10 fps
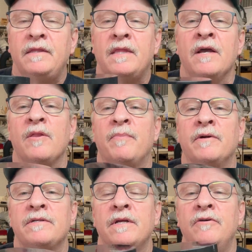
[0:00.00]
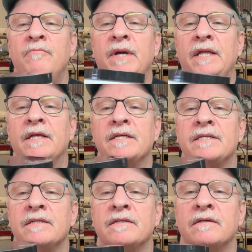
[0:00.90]
the person who made this
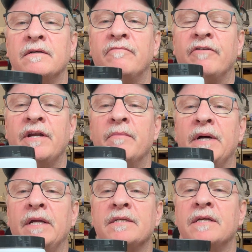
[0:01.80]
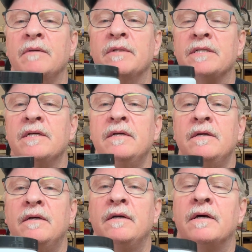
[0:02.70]
is a friend of mine. His name is
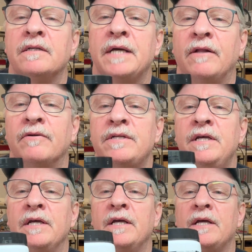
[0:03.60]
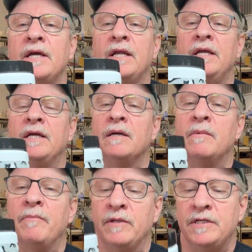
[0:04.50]
Tyler Teague, and he come
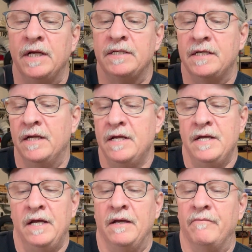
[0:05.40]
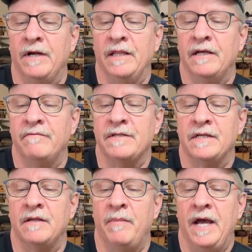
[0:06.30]
up with Jett Set. And what I love is
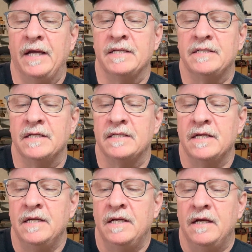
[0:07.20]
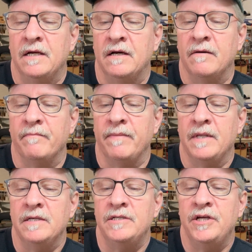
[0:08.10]
on the back it says,
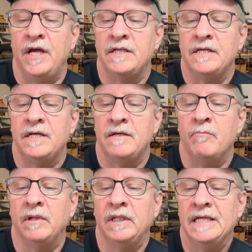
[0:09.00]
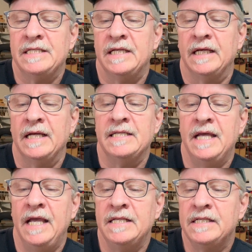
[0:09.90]
Jett Ballistic
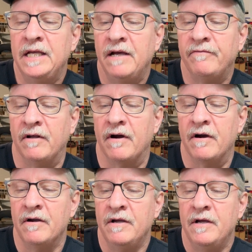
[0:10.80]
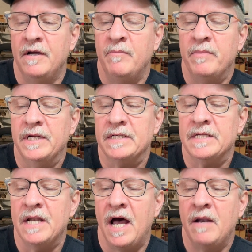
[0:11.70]
contains Kevlar, but is
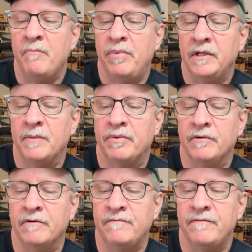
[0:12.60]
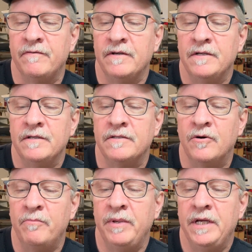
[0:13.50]
not bulletproof.
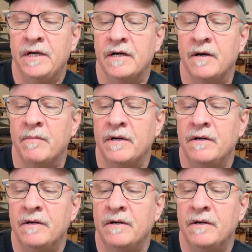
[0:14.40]
Don't become